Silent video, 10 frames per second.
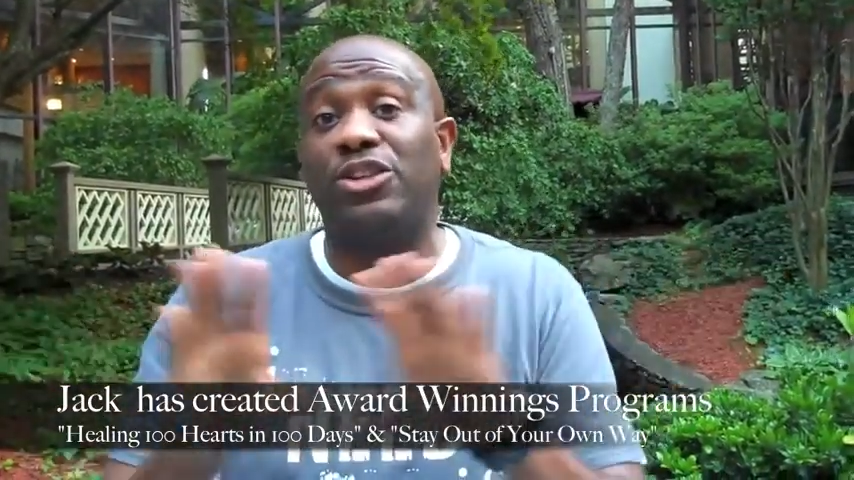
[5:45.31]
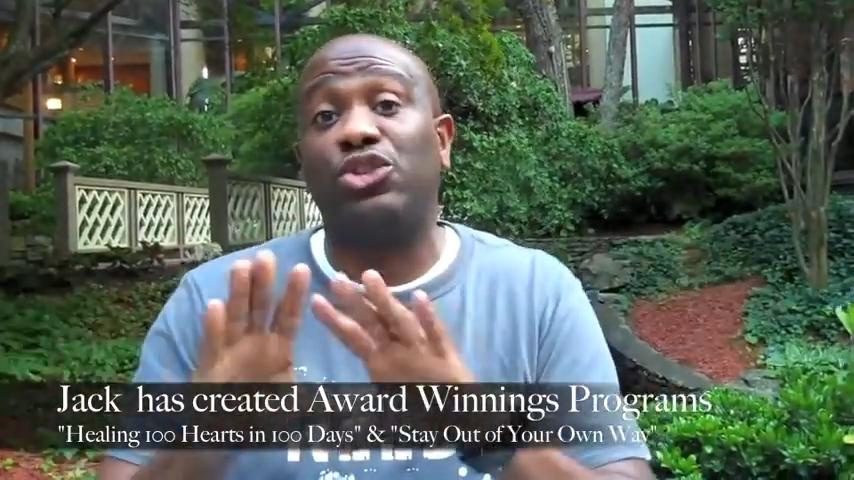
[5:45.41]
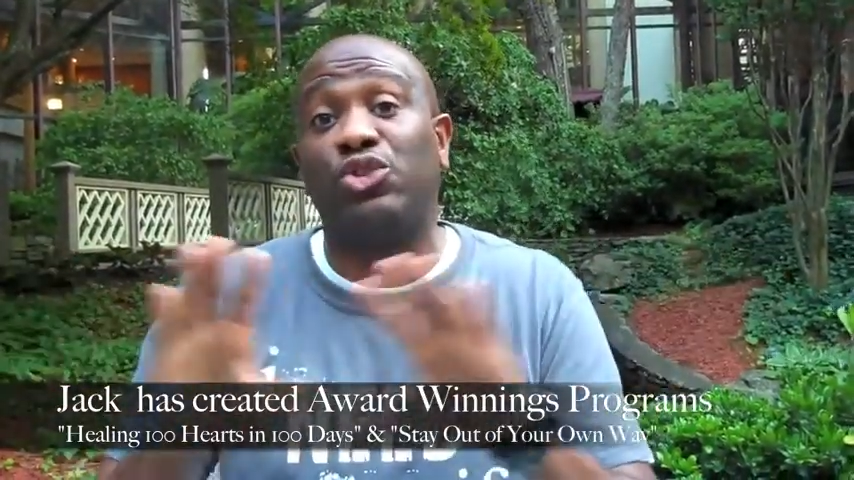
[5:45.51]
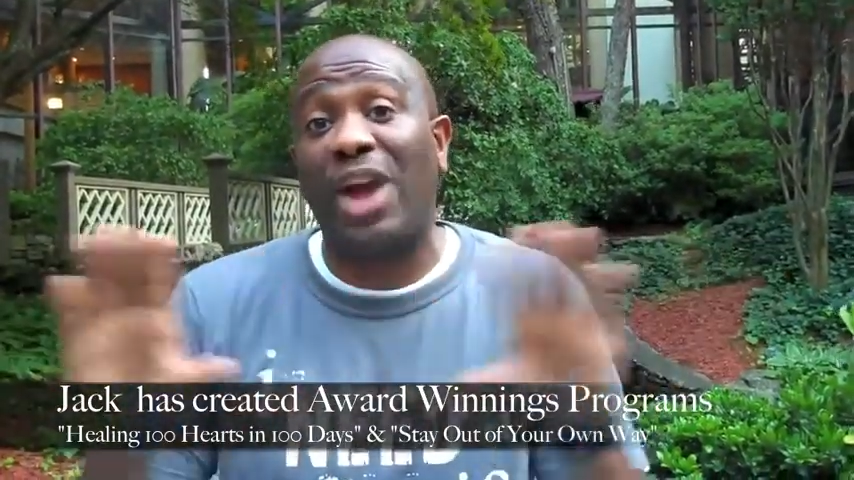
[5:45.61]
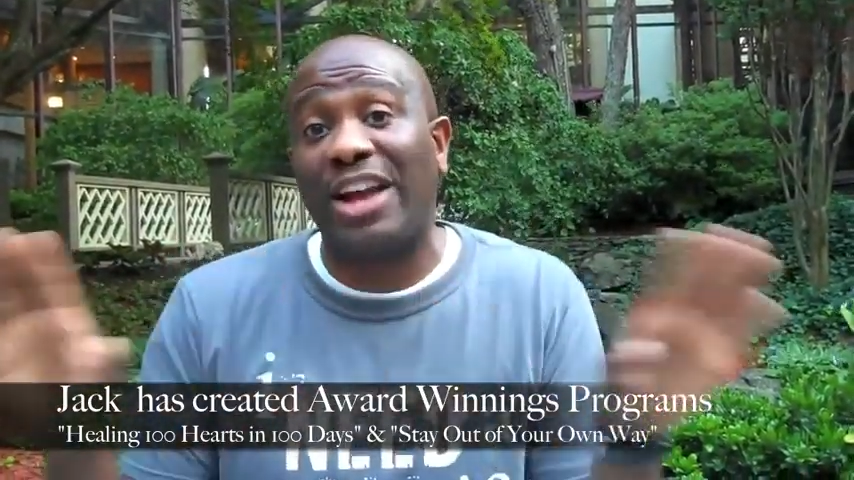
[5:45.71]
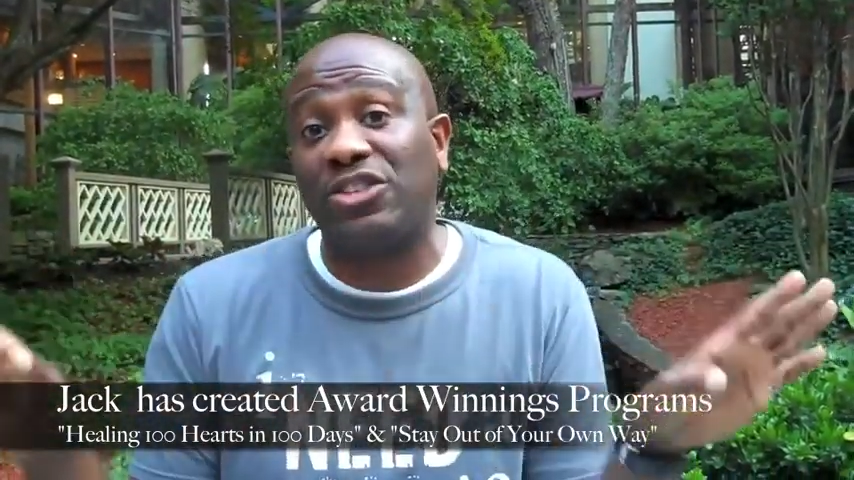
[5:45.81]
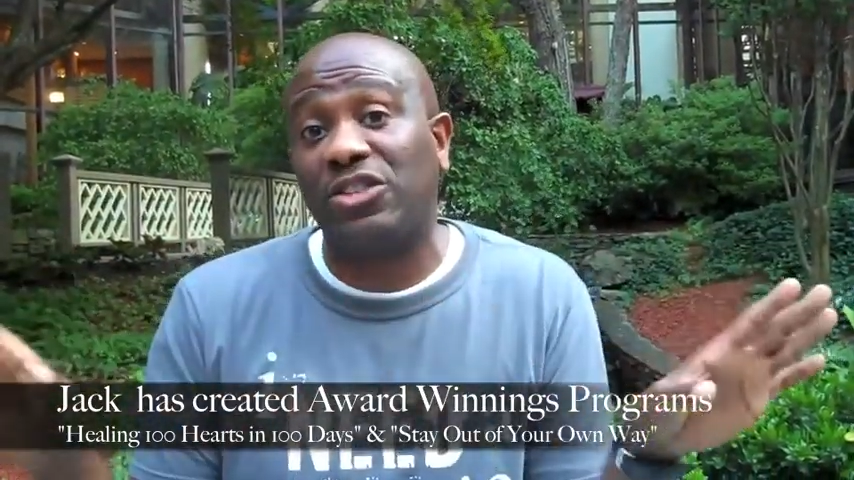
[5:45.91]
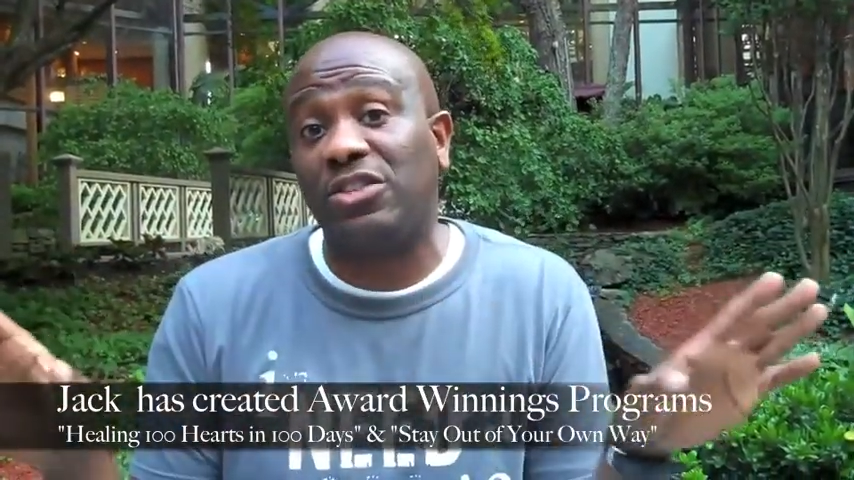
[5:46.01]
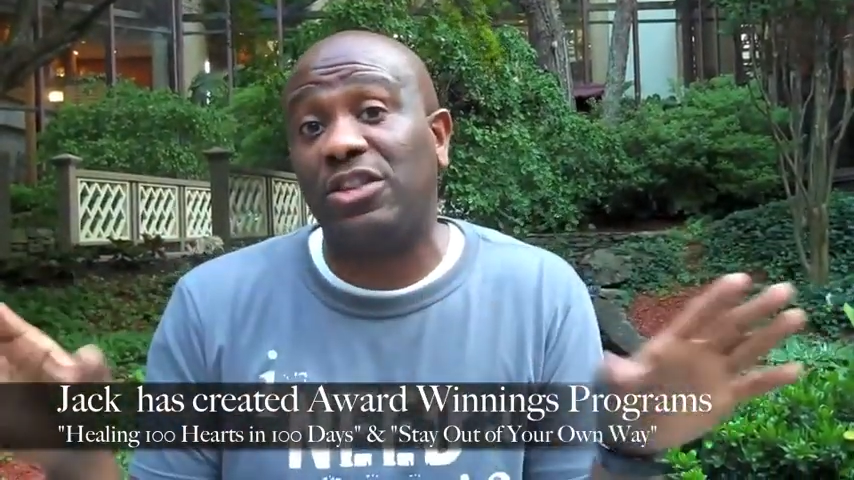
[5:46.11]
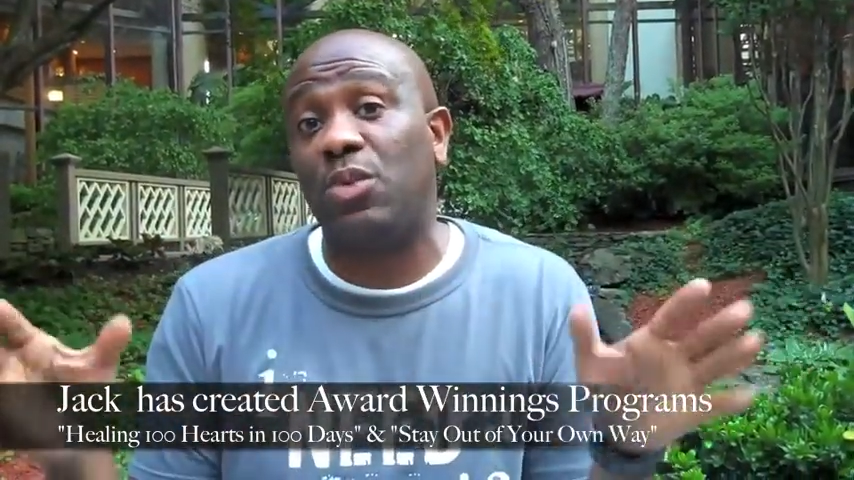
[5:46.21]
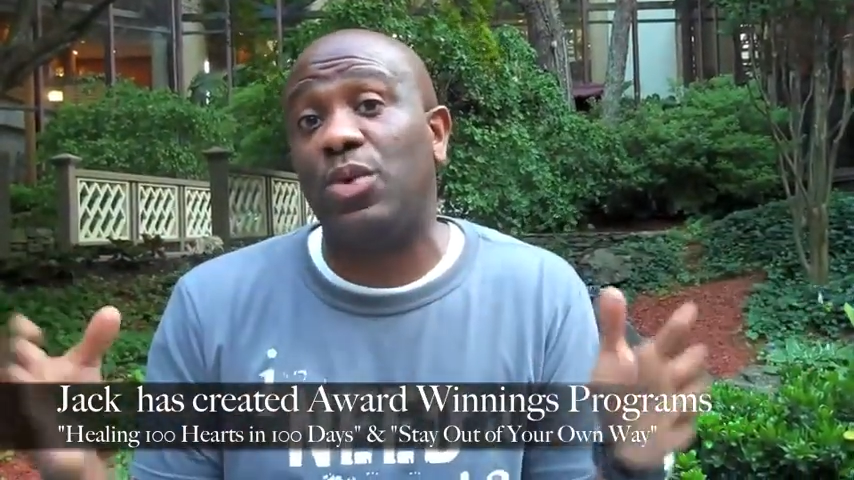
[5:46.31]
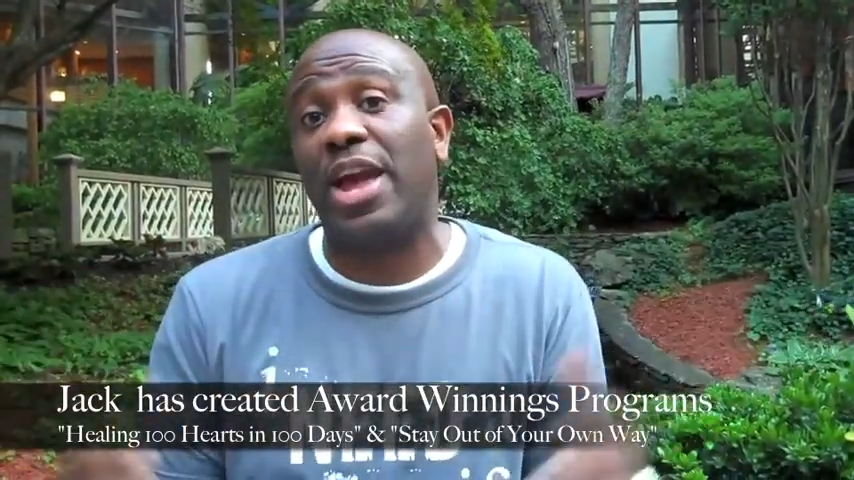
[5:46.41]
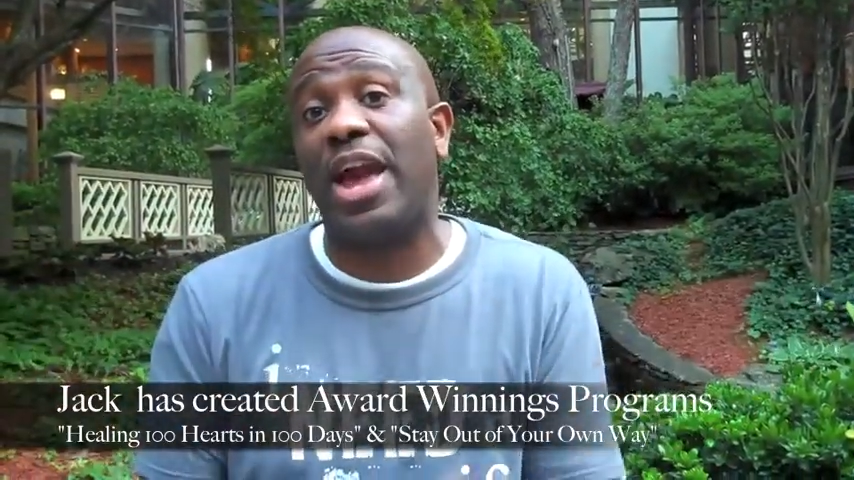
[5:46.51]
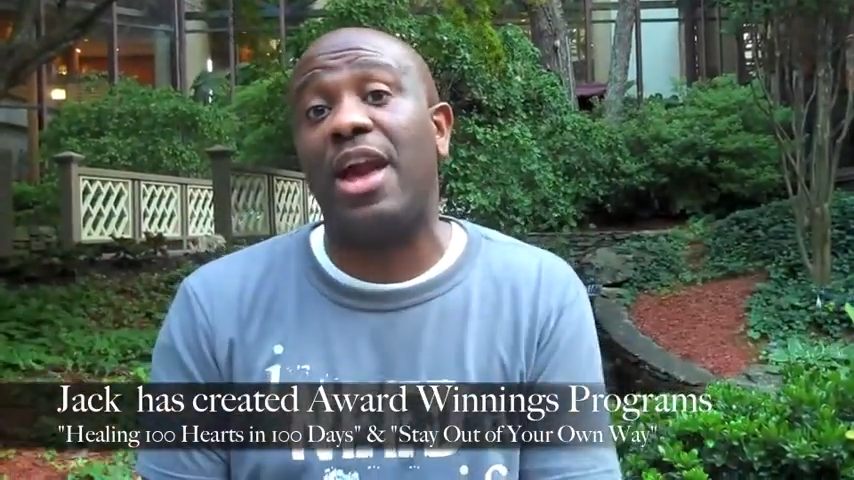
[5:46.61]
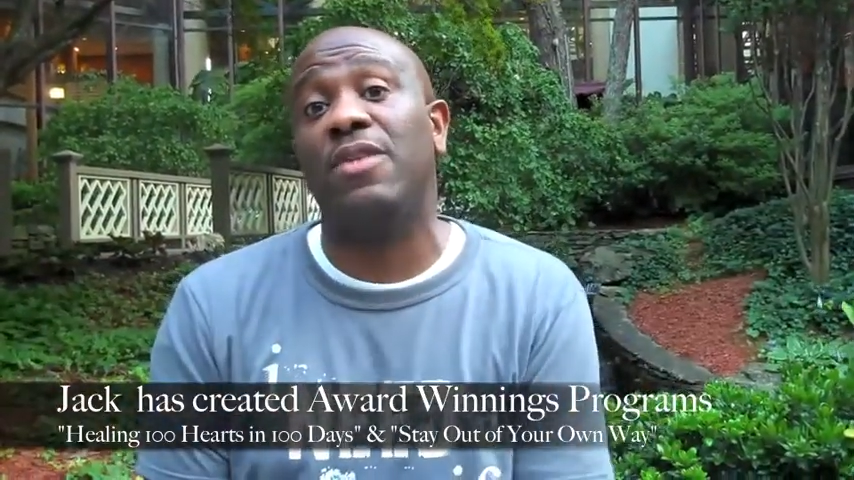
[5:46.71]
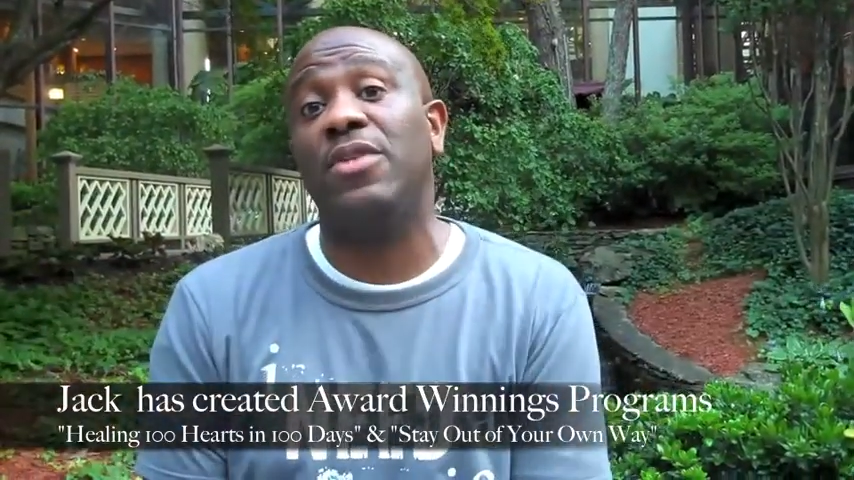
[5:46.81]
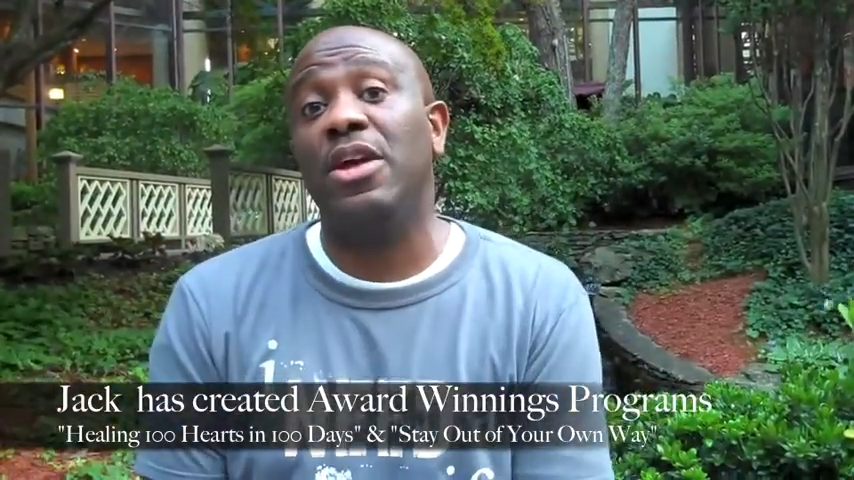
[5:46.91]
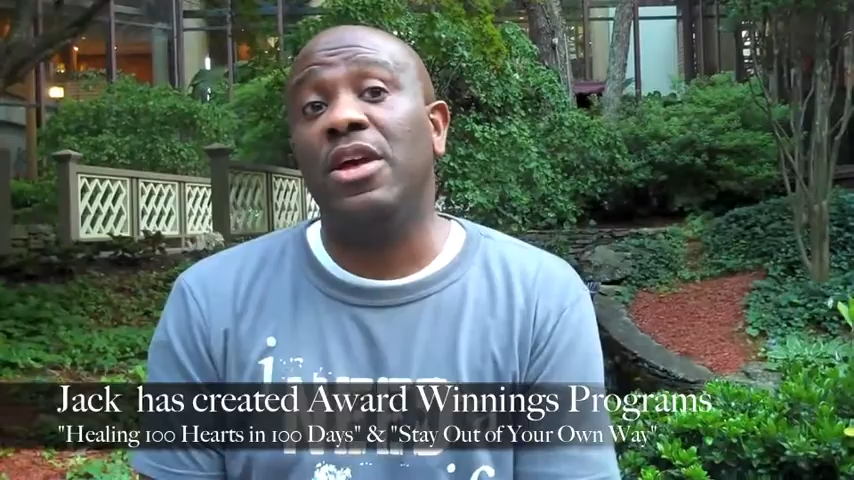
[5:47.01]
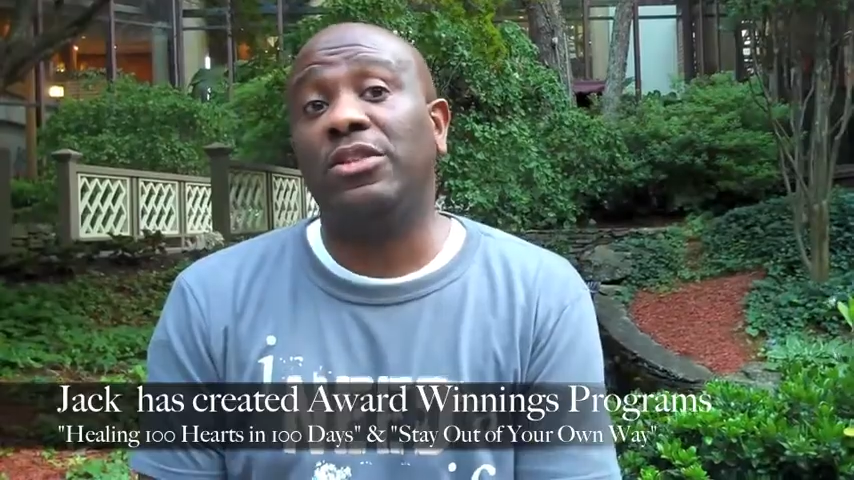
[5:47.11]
distractions that we have